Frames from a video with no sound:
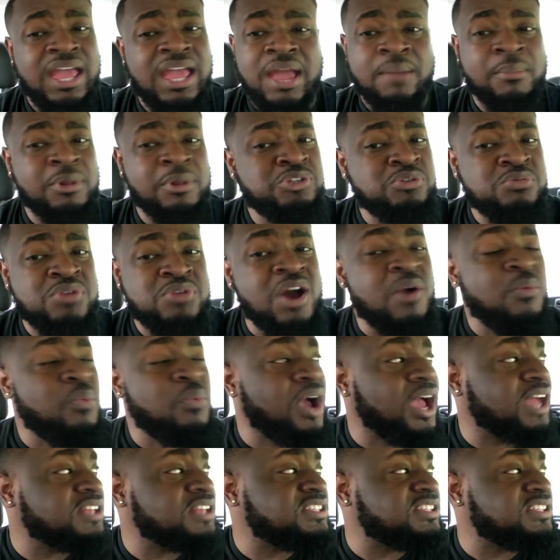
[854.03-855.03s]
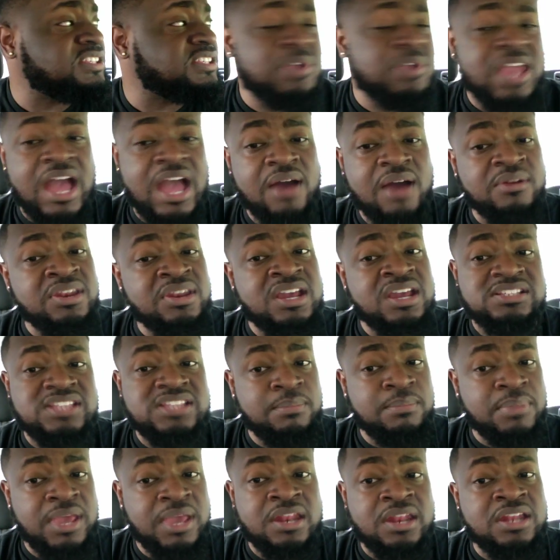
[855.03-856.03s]
But you know what? Some of y'all niggas
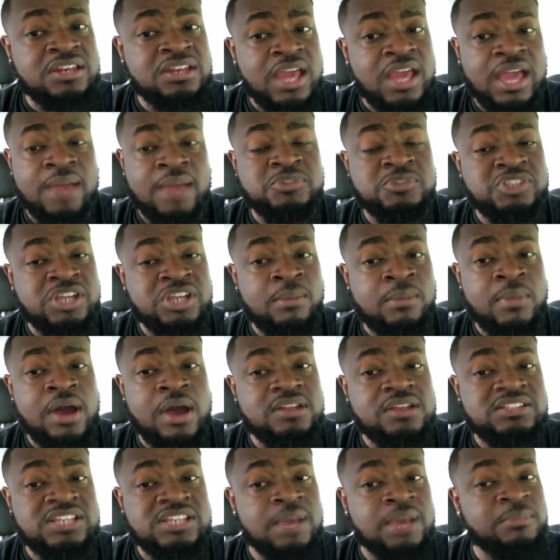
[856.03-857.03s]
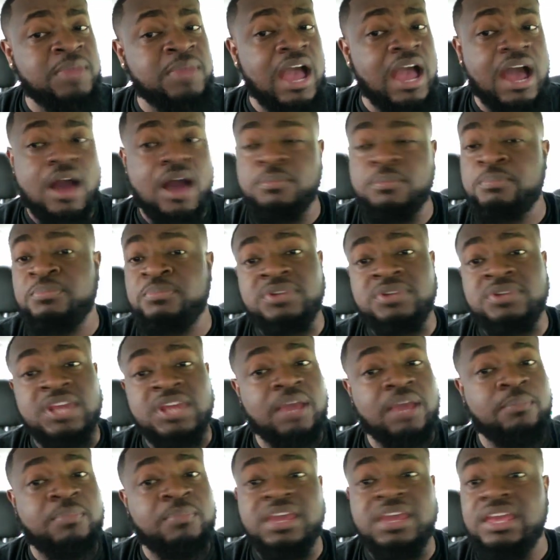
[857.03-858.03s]
that be in the damn gym all the time, y'all
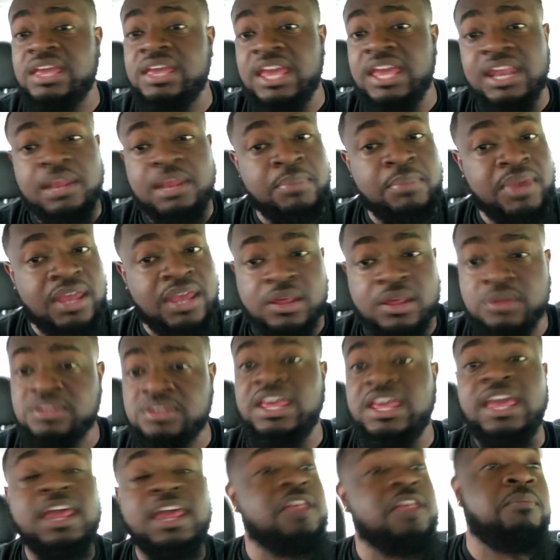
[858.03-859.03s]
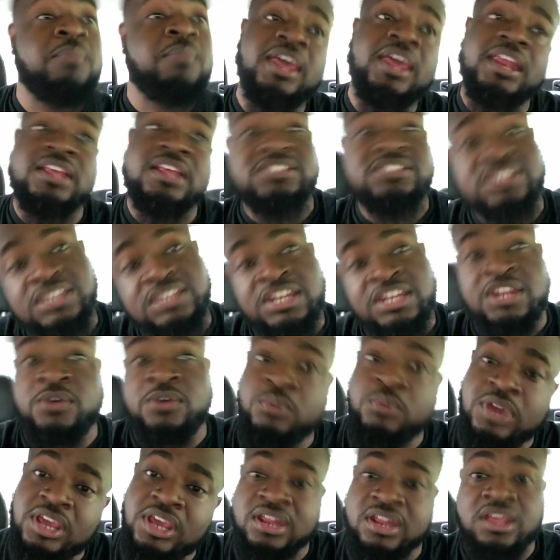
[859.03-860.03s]
dick be itty bitty, itty bitty, teeny
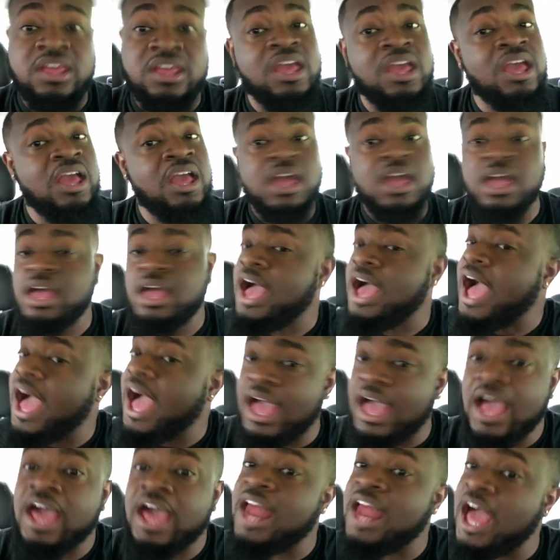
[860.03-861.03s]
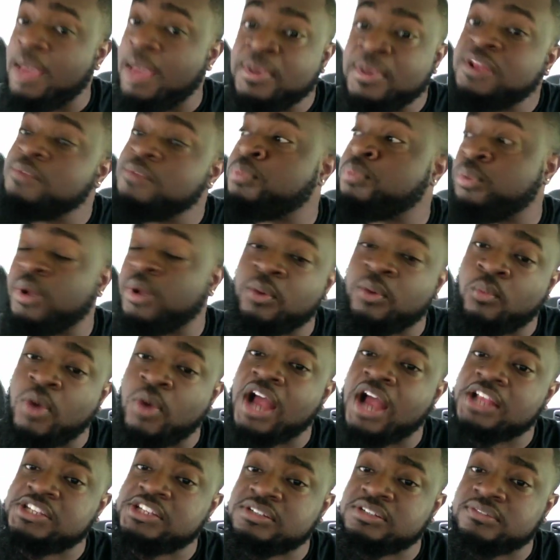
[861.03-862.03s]
weeny. And I be print
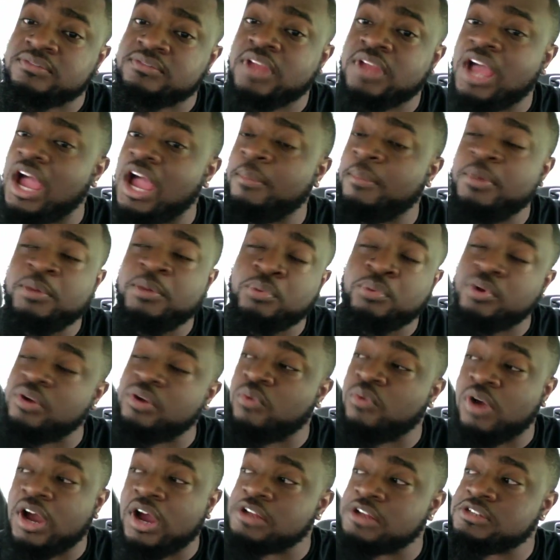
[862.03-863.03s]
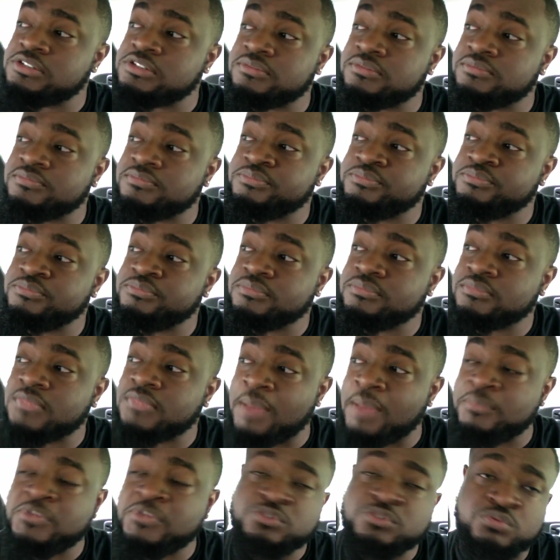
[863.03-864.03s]
watching. I be print watching.
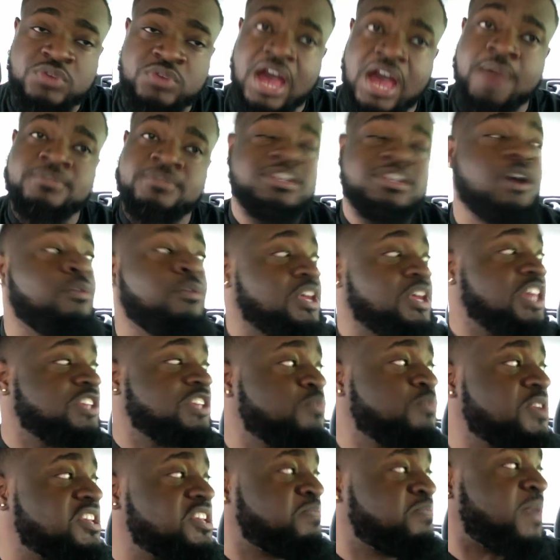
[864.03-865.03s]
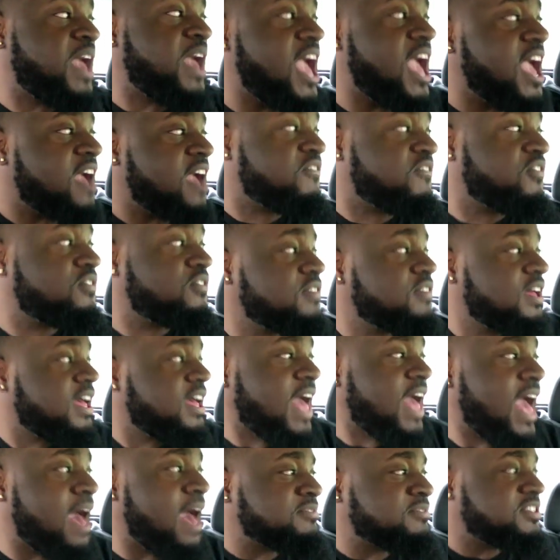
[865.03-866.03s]
I'm dis I'm so disrespectful.
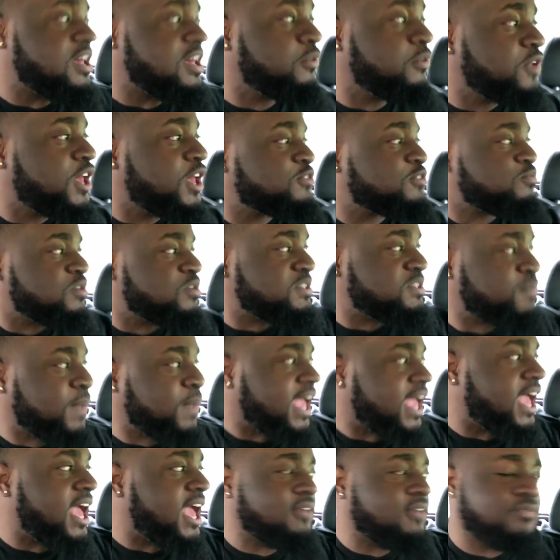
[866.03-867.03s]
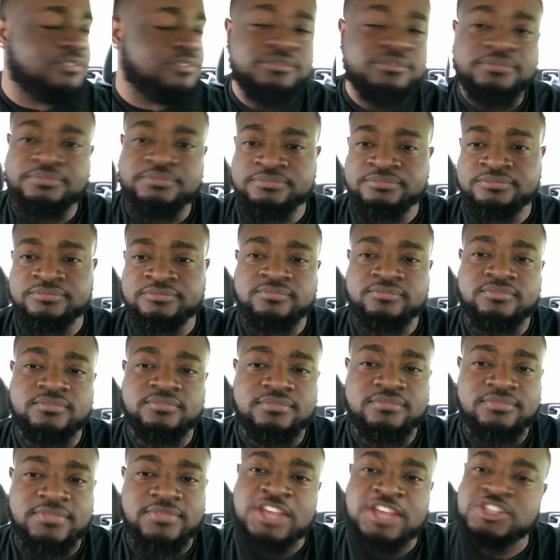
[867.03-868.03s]
I'm so disrespectful.
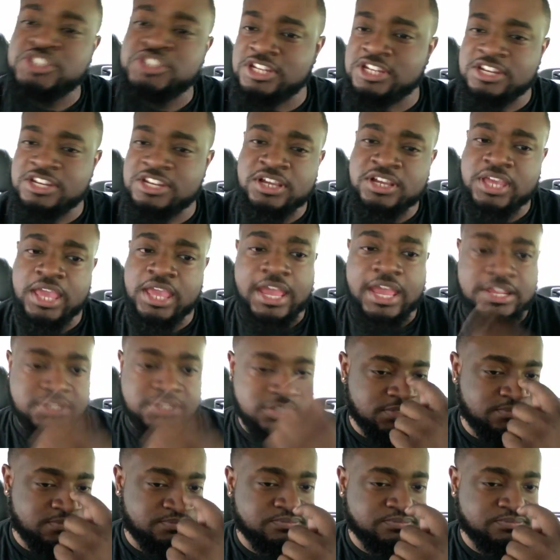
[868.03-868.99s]
That shit look catchy.